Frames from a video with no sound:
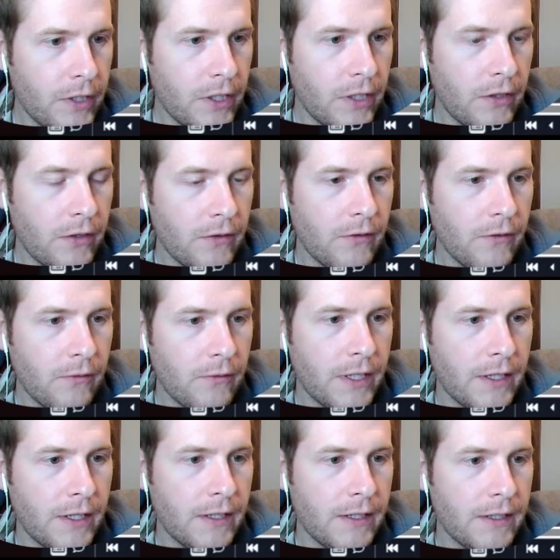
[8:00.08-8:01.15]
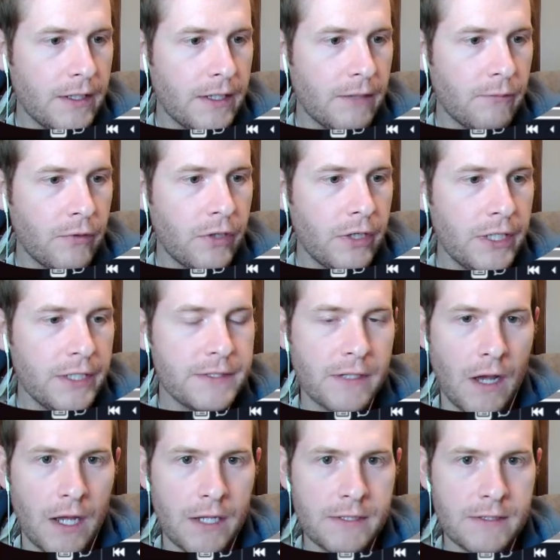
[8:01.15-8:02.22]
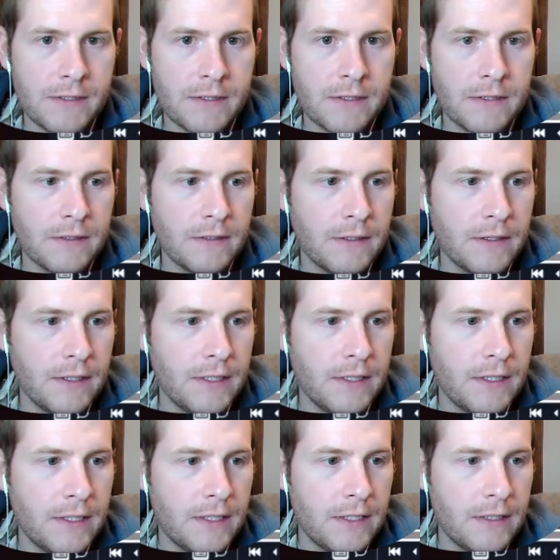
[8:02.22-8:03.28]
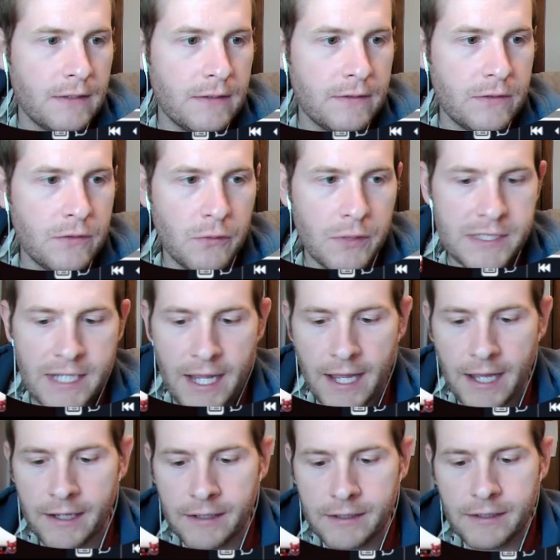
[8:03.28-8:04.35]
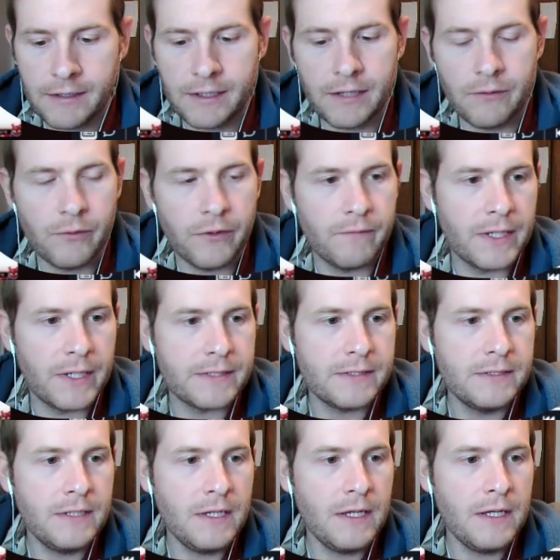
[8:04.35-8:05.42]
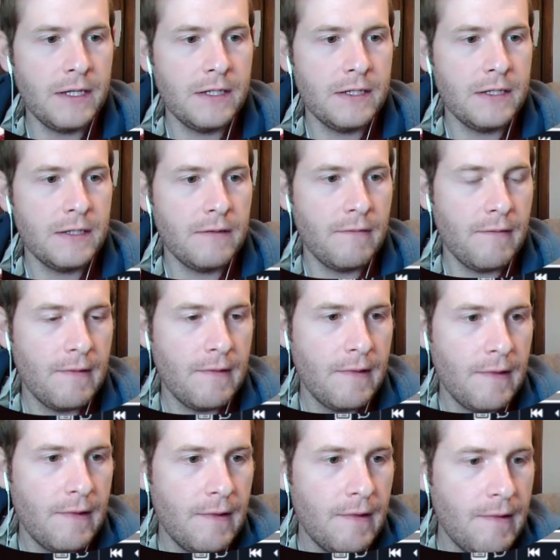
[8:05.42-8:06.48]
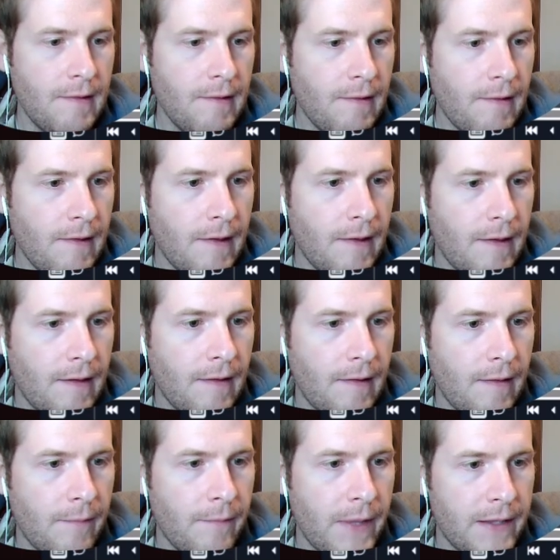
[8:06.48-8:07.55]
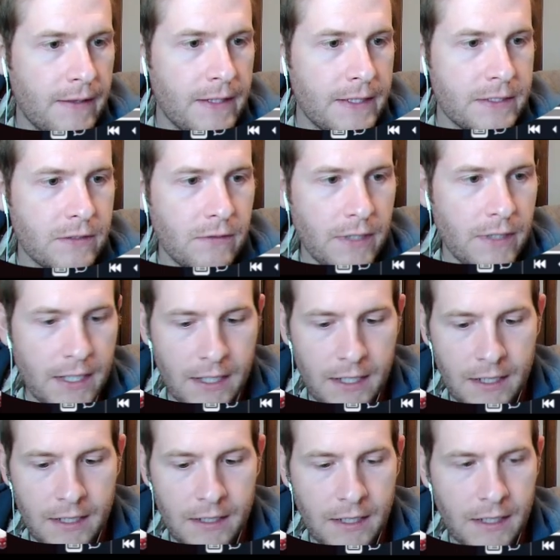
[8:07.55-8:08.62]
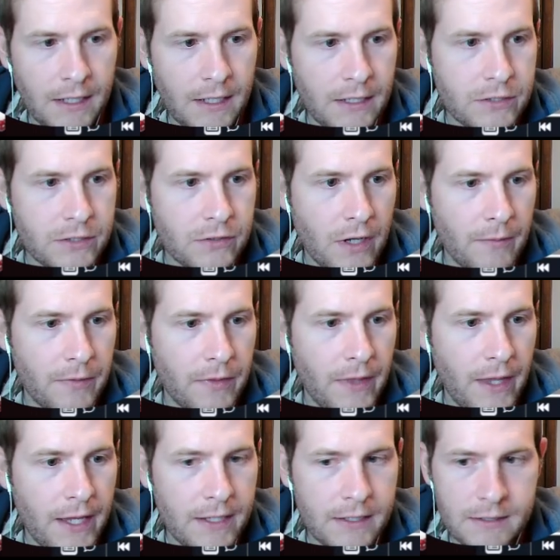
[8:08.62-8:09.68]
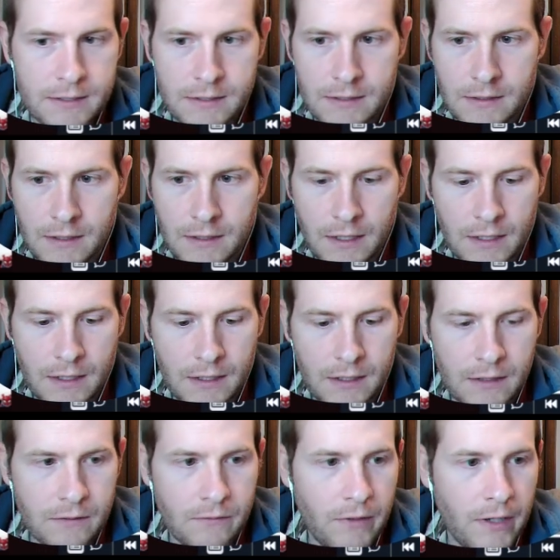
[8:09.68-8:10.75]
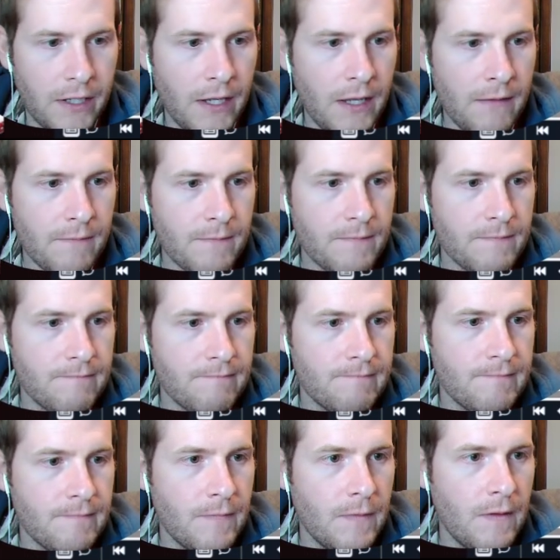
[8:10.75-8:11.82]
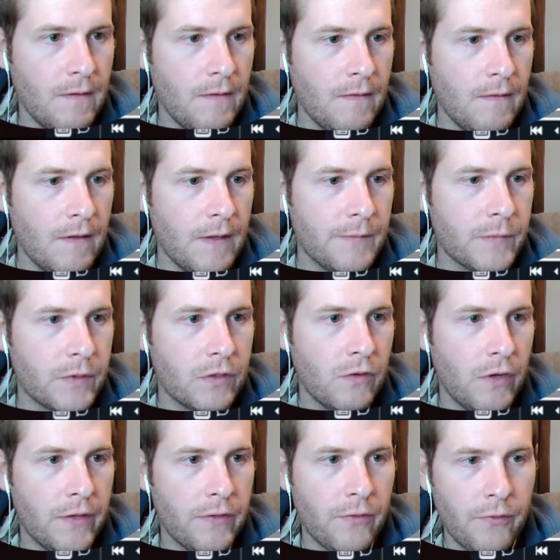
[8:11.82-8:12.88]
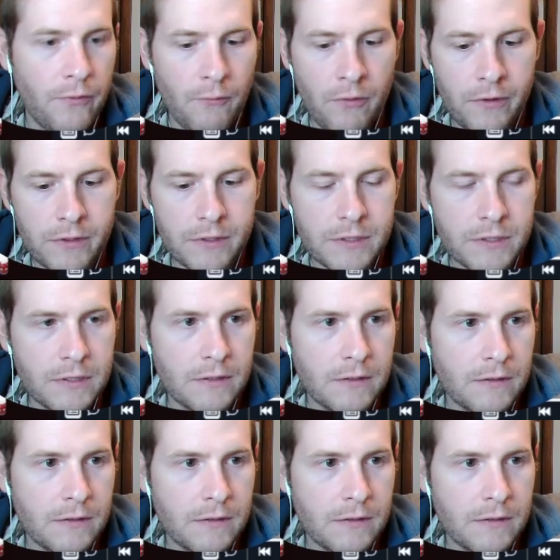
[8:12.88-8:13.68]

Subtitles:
to go, we're going to exhaust to attack. Get rid of my stun. Let's go ahead and drop that and ready up. I'm going to go ahead and thwart.